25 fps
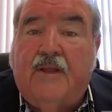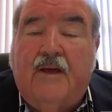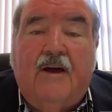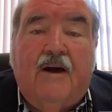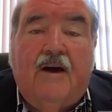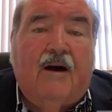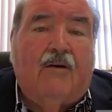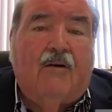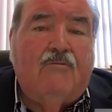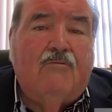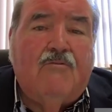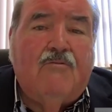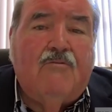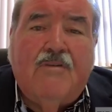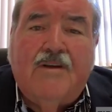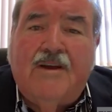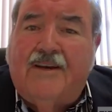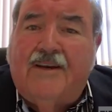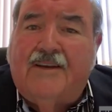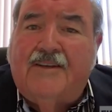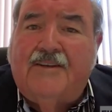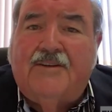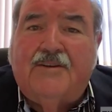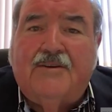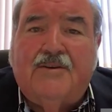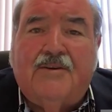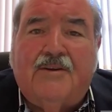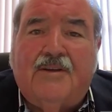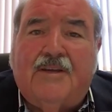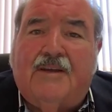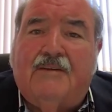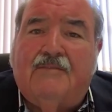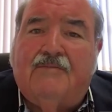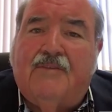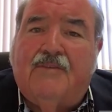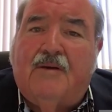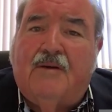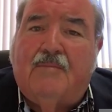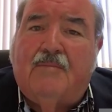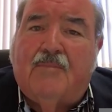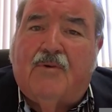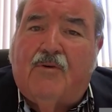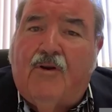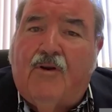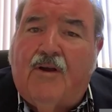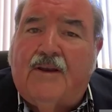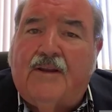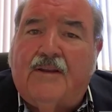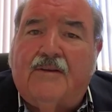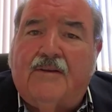I really do give them
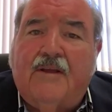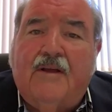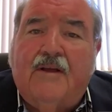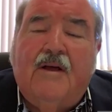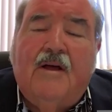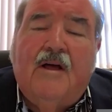credit,